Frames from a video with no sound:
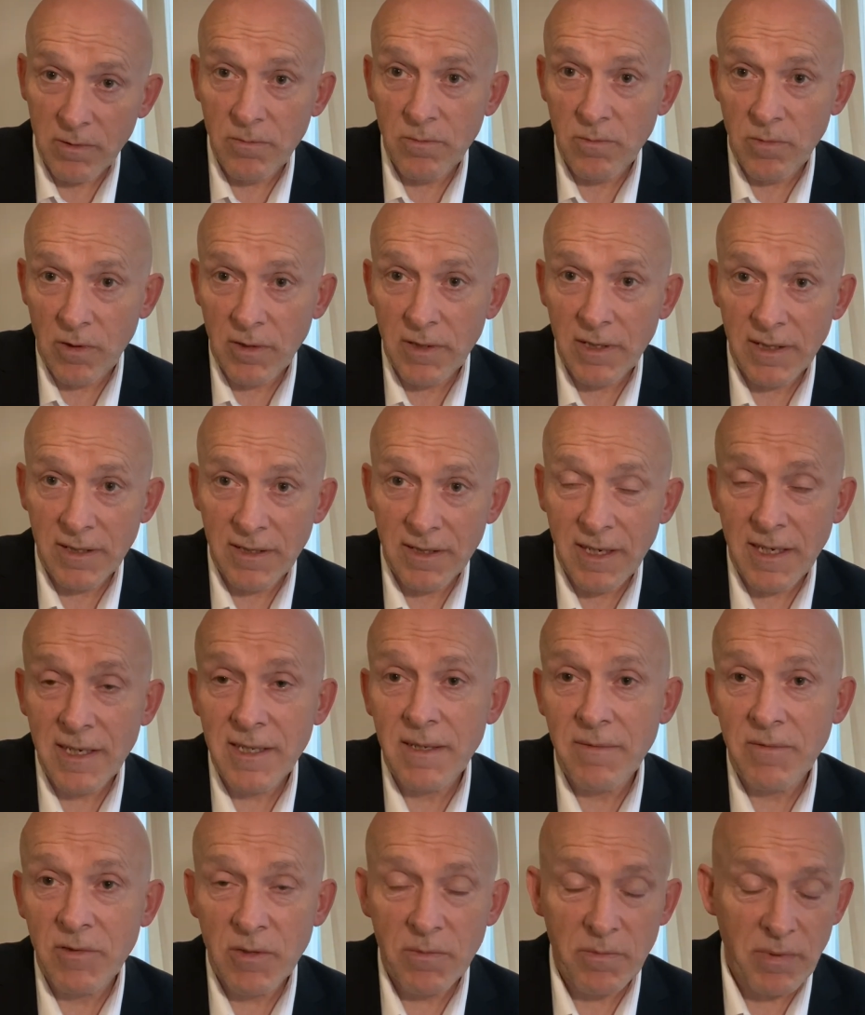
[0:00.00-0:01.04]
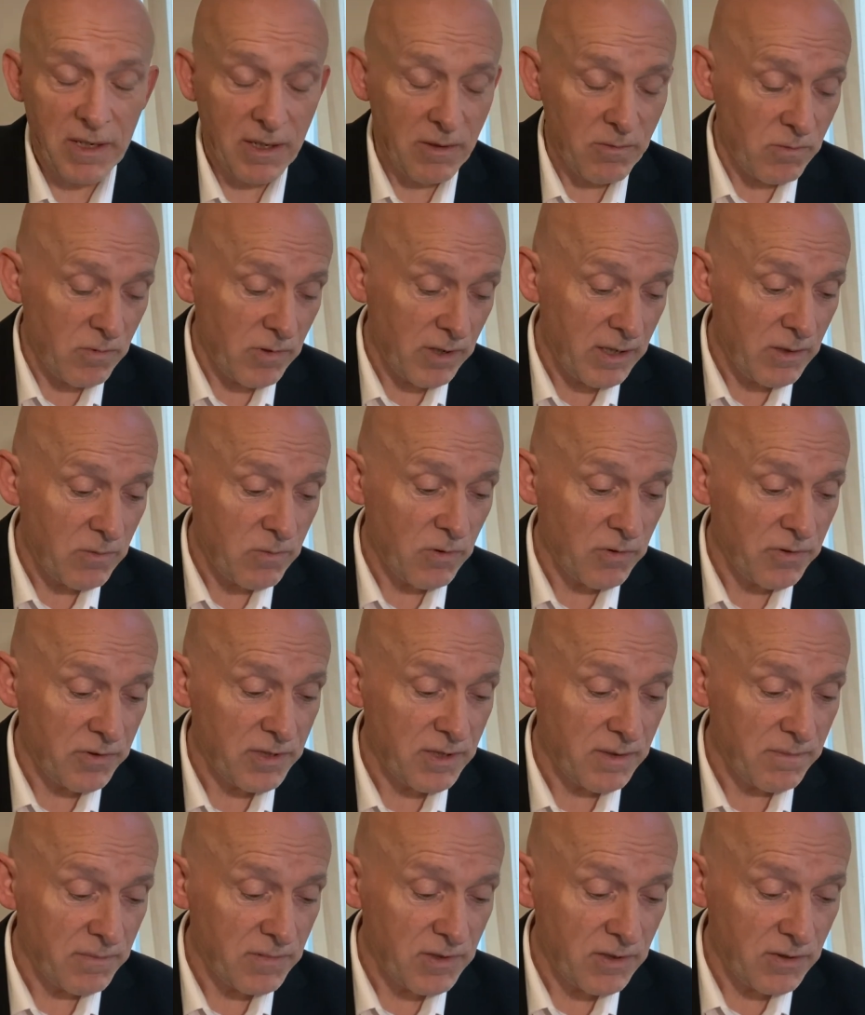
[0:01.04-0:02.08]
what he intends him to be and what he wants
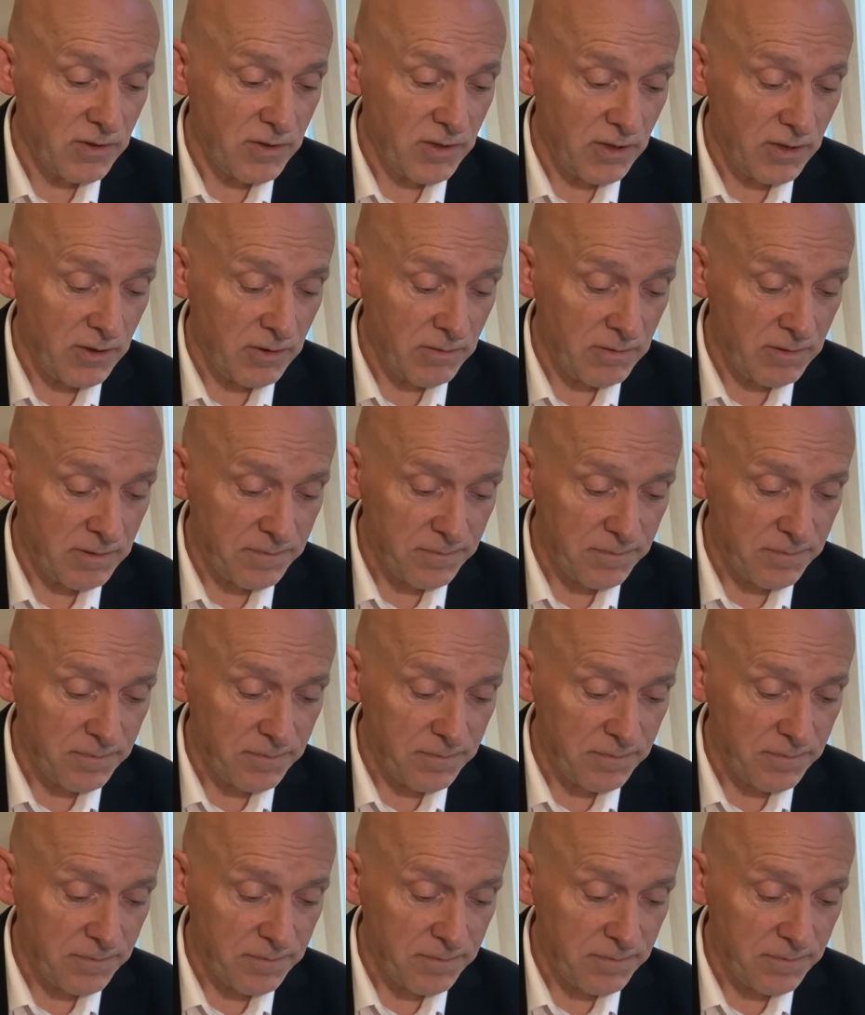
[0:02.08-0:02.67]
him to do.